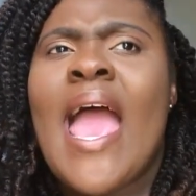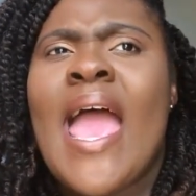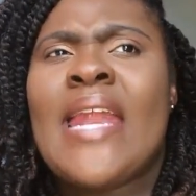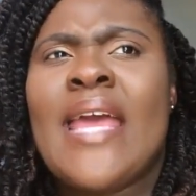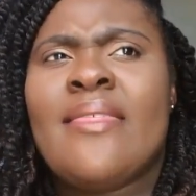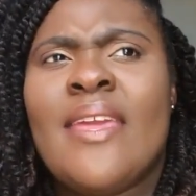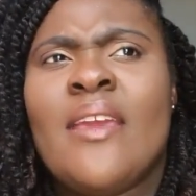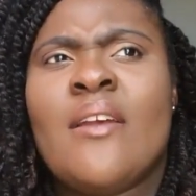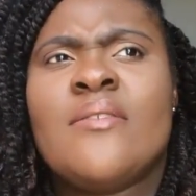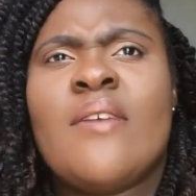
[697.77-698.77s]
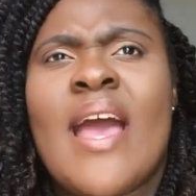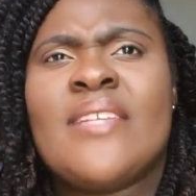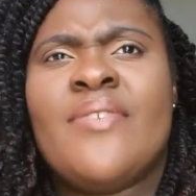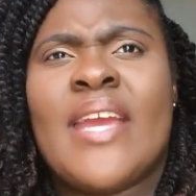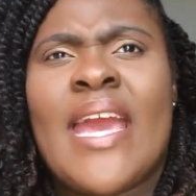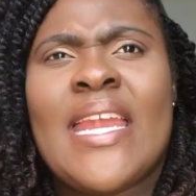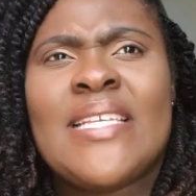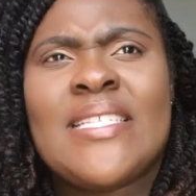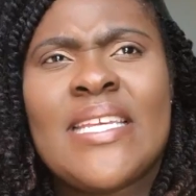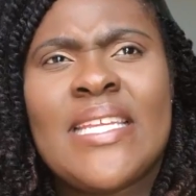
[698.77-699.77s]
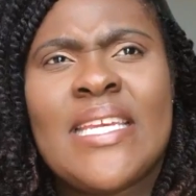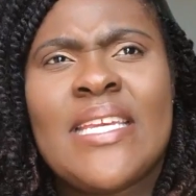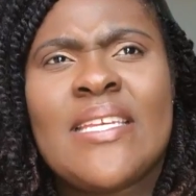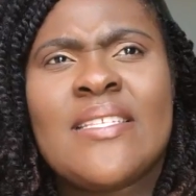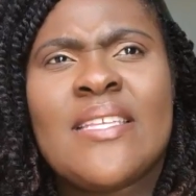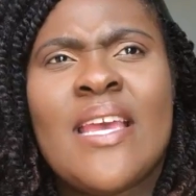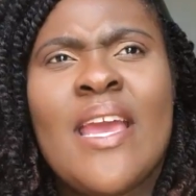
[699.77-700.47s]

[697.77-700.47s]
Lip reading: And I think it also has for Ghana cedis,